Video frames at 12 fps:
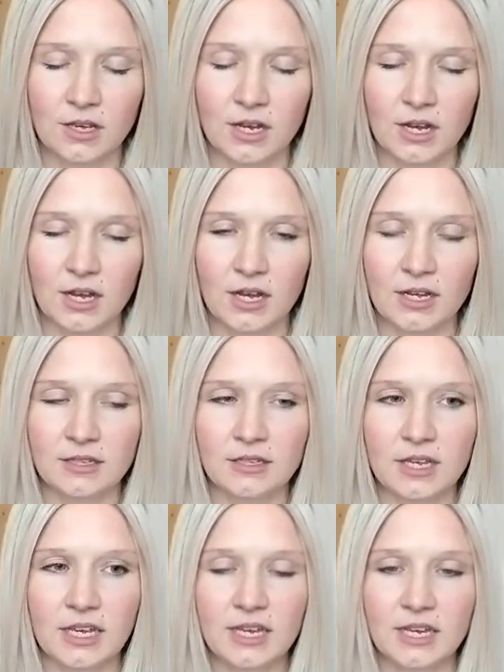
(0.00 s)
And the
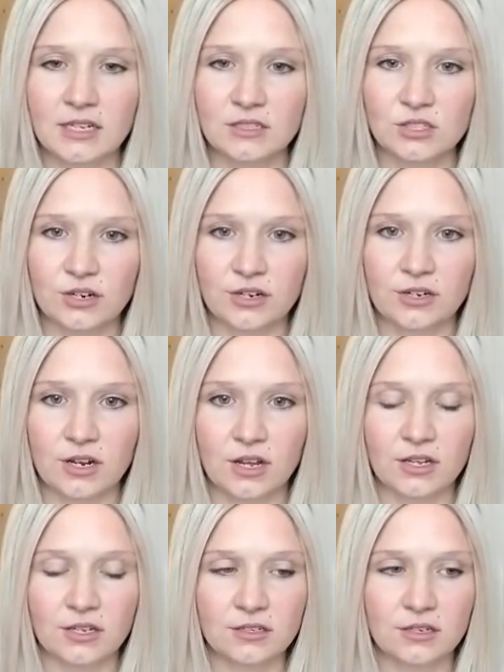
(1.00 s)
hands are
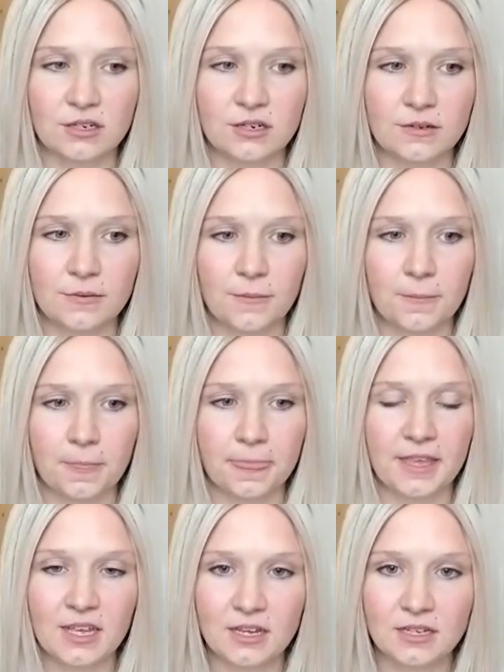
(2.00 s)
not the
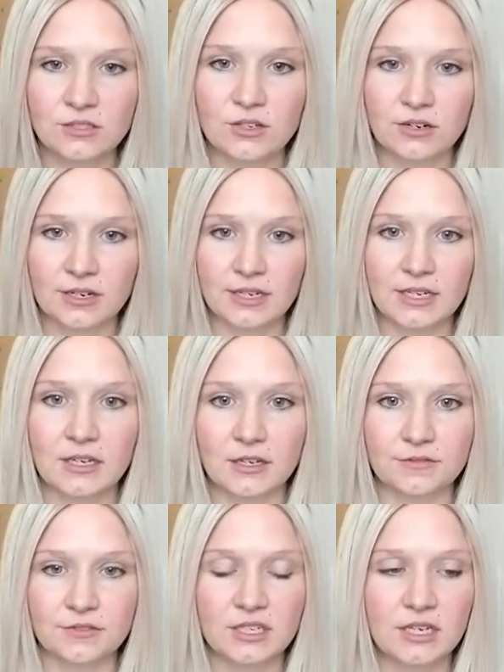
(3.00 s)
hands are a
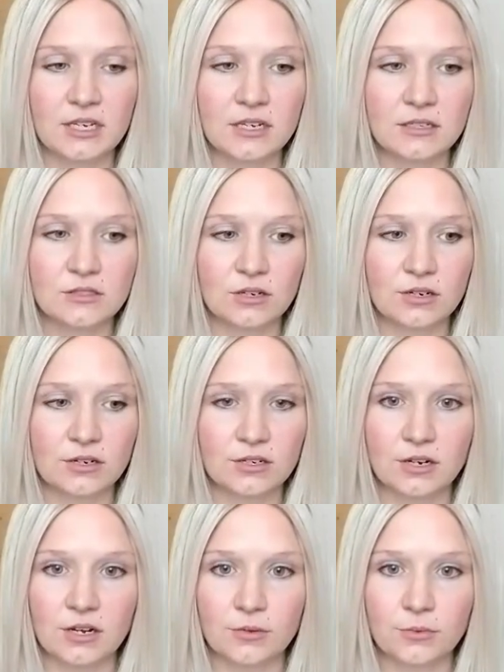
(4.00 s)
gift. The hands
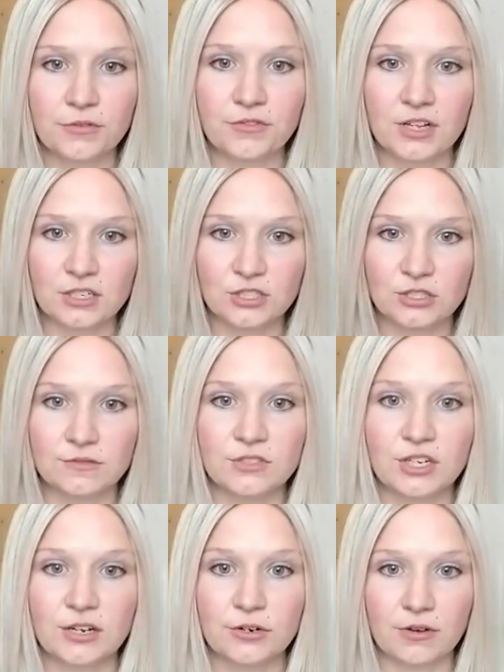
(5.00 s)
are a reflection of
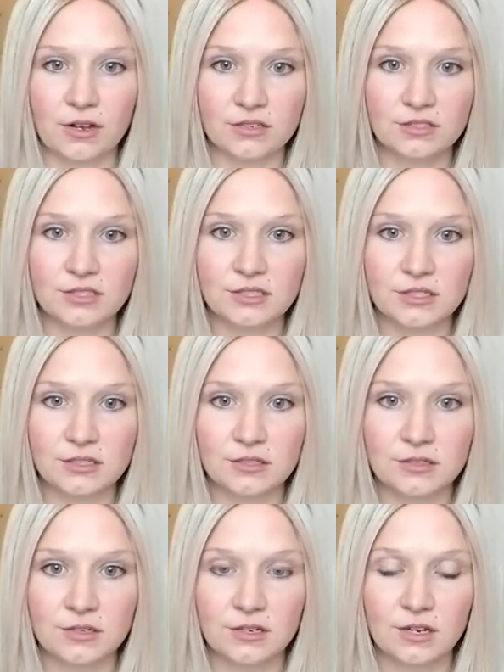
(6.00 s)
generosity,
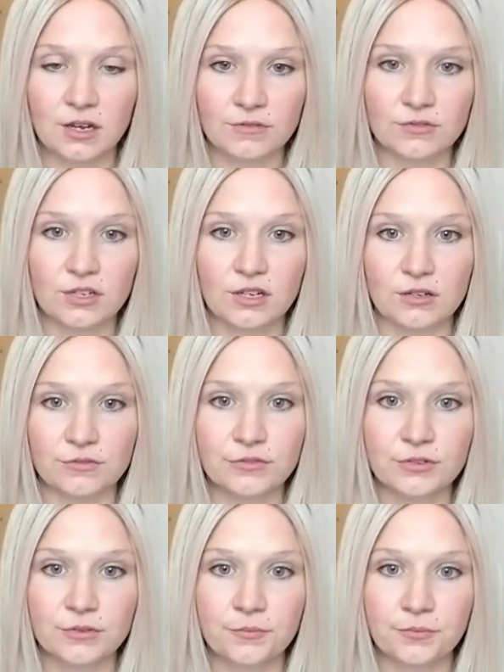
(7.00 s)
of
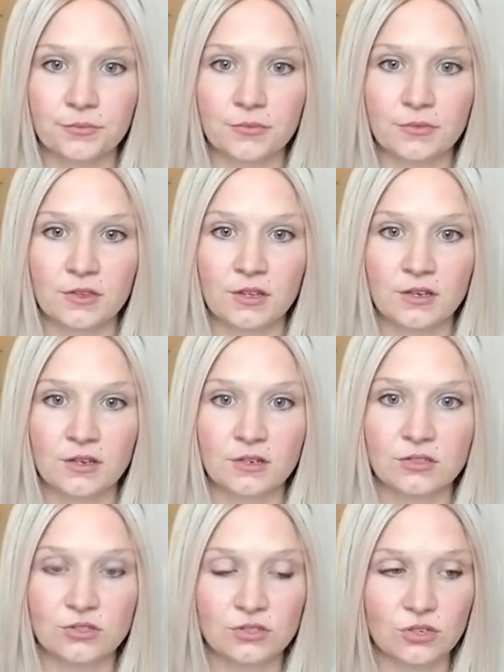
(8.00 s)
love.
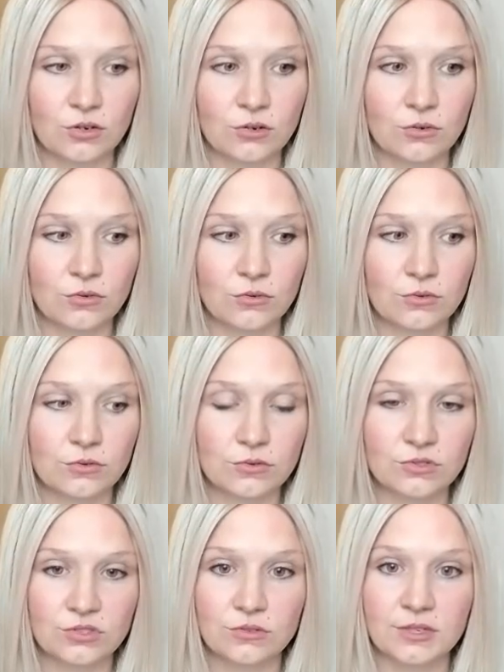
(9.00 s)
So
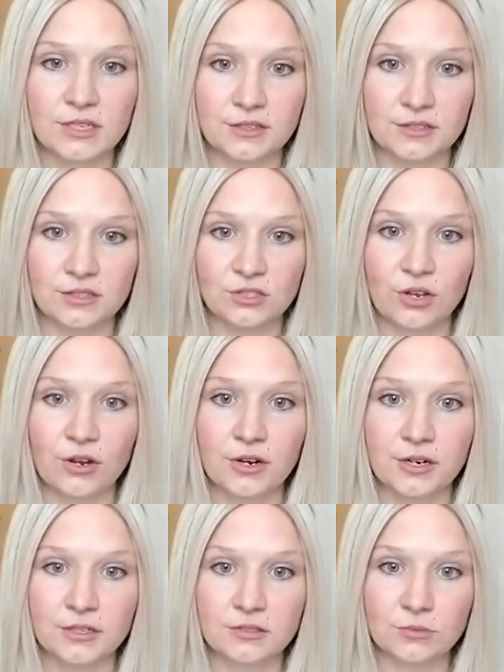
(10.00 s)
to heal this
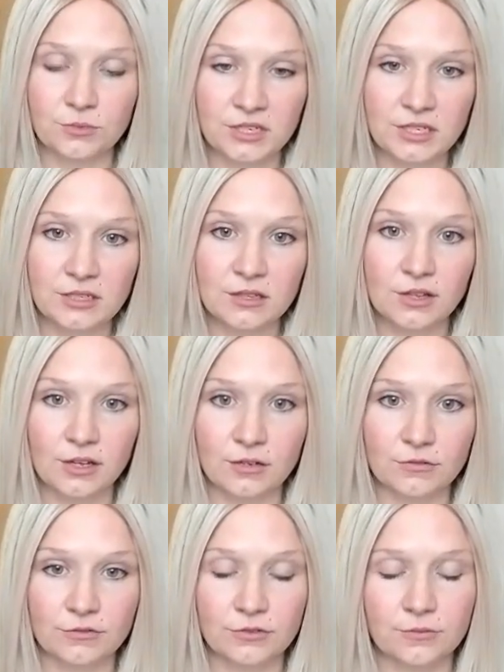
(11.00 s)
heart, we need
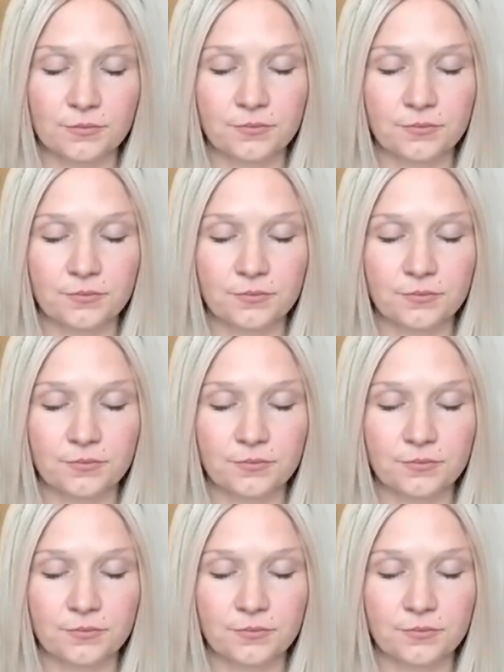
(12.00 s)
love.